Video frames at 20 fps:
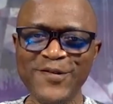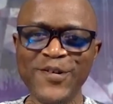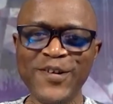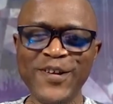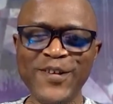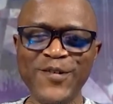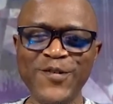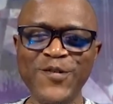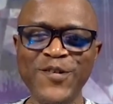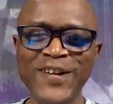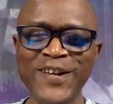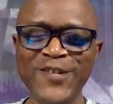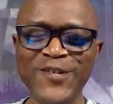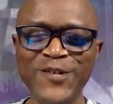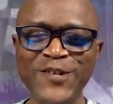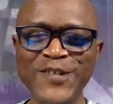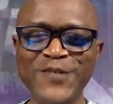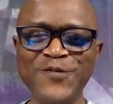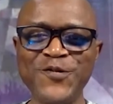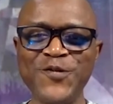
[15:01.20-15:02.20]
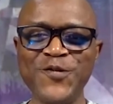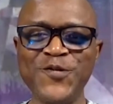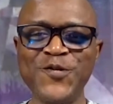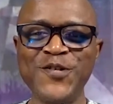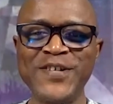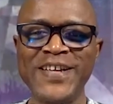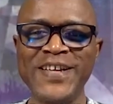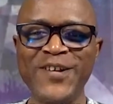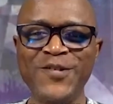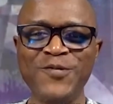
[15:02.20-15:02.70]
Okay, don't let us even
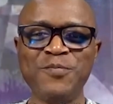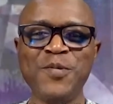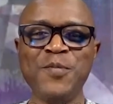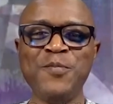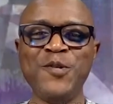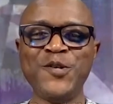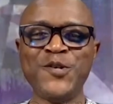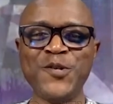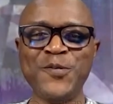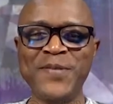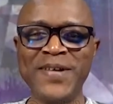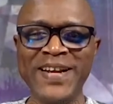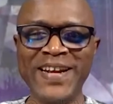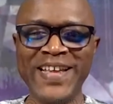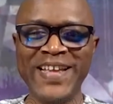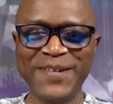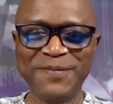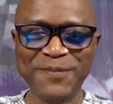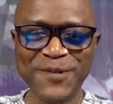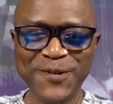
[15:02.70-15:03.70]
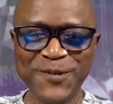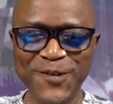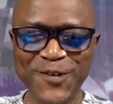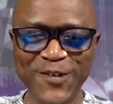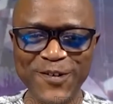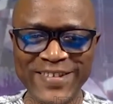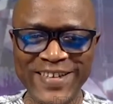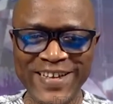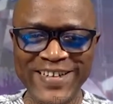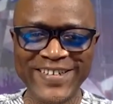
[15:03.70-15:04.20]
go there. And will not
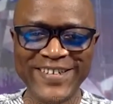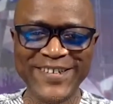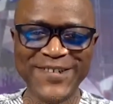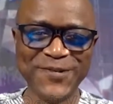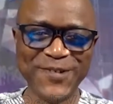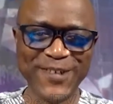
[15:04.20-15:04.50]
have